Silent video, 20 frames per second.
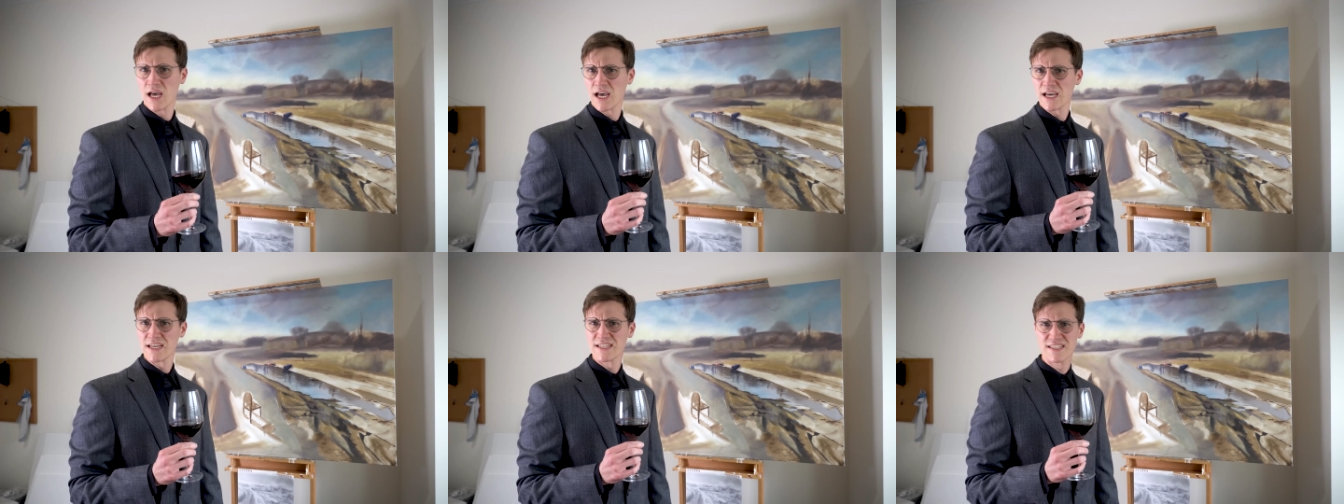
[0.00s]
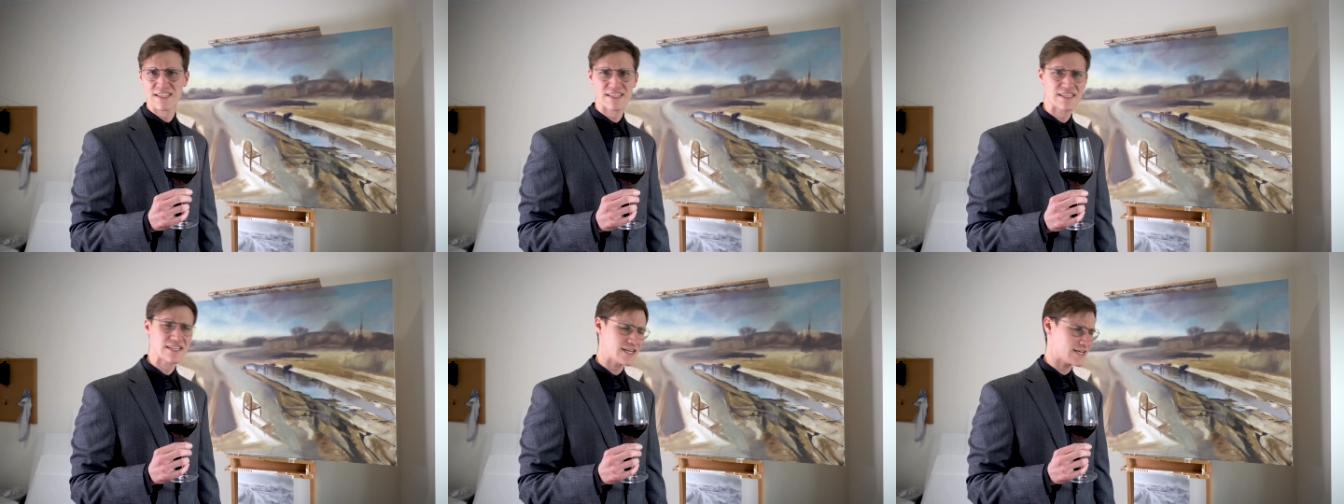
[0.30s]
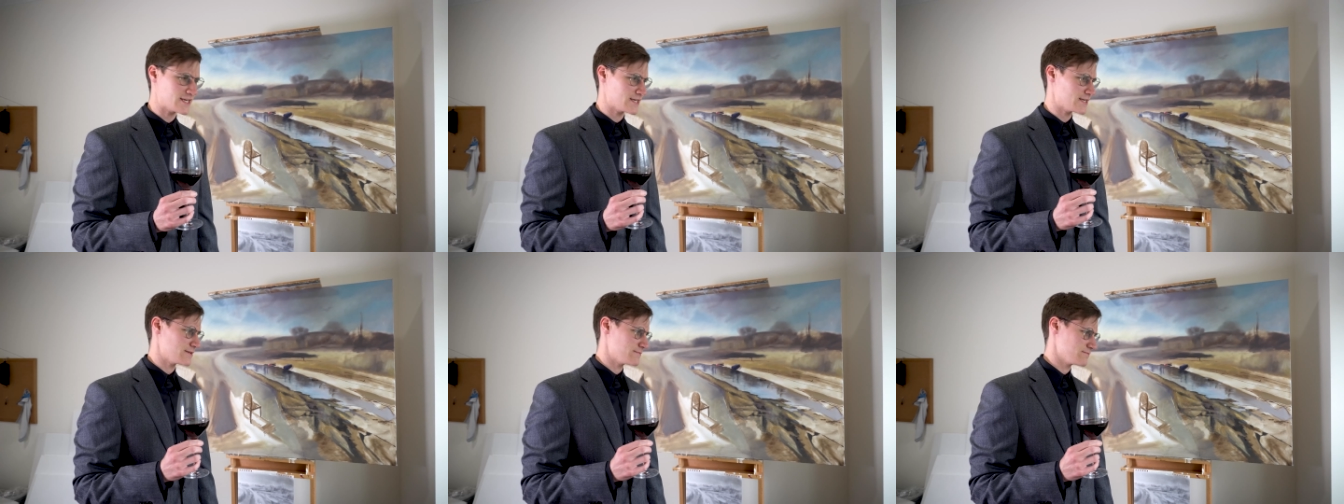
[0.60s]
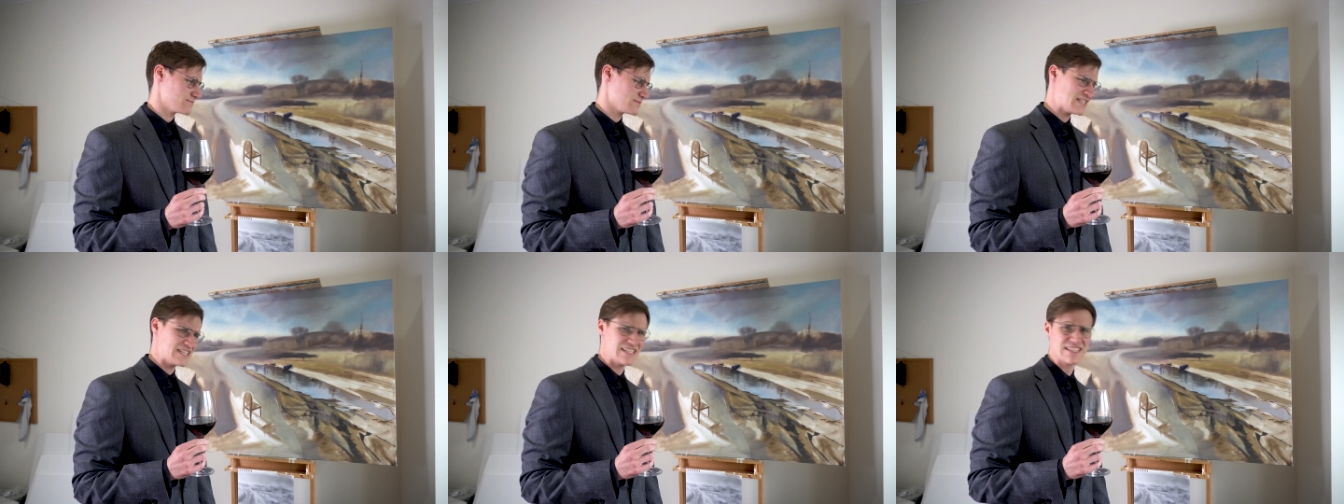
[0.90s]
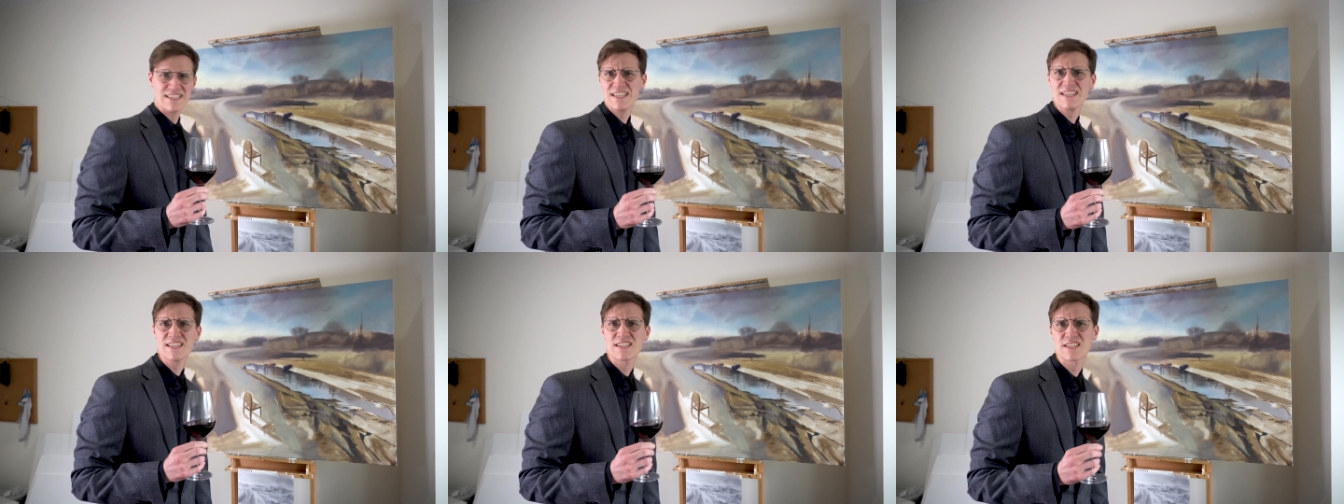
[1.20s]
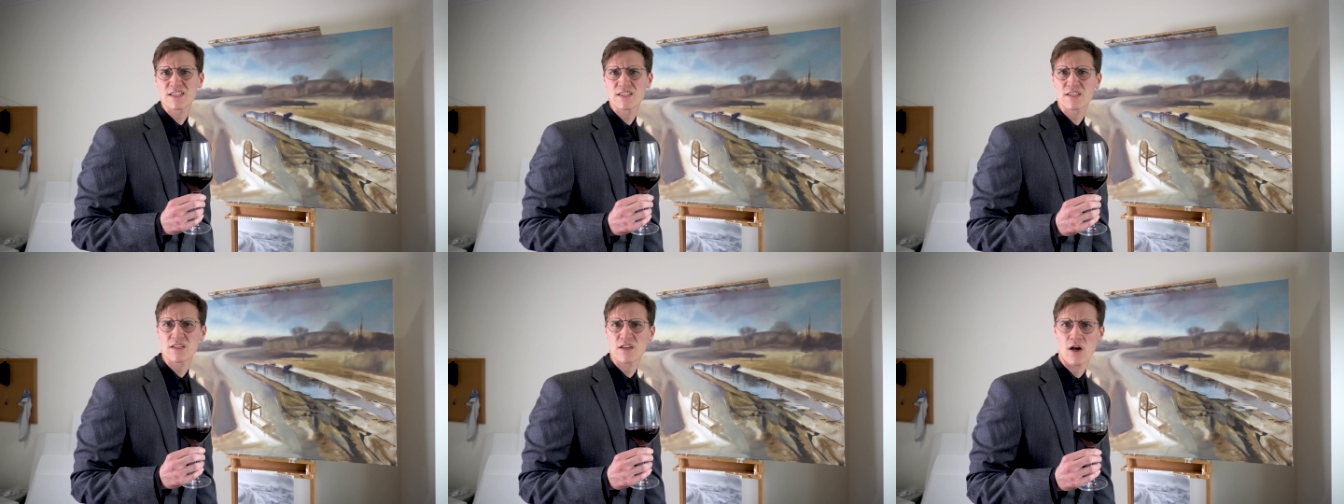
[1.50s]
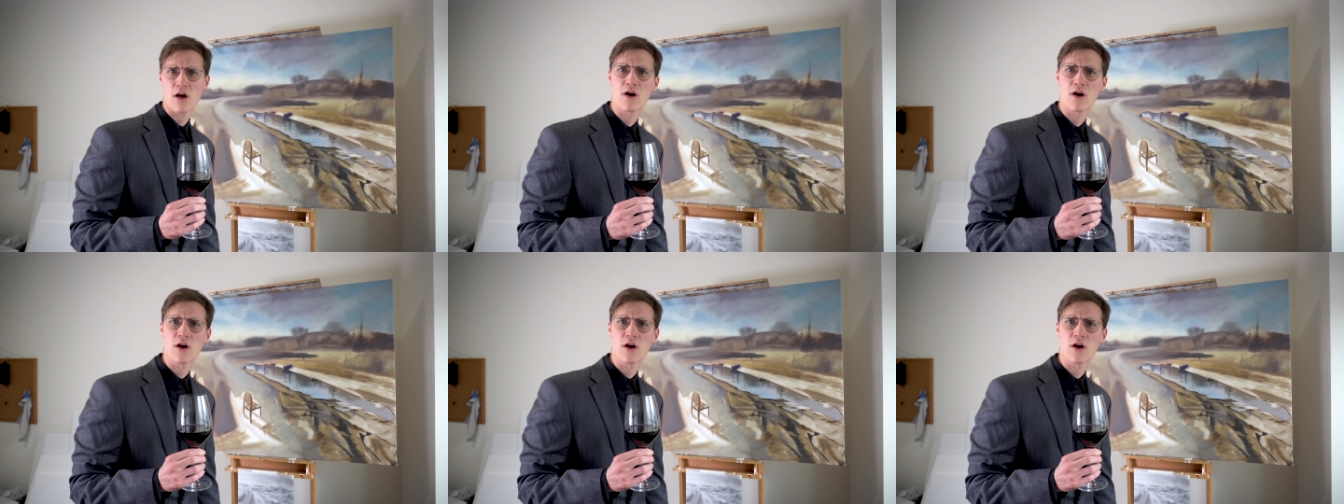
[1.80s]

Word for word: I say, is this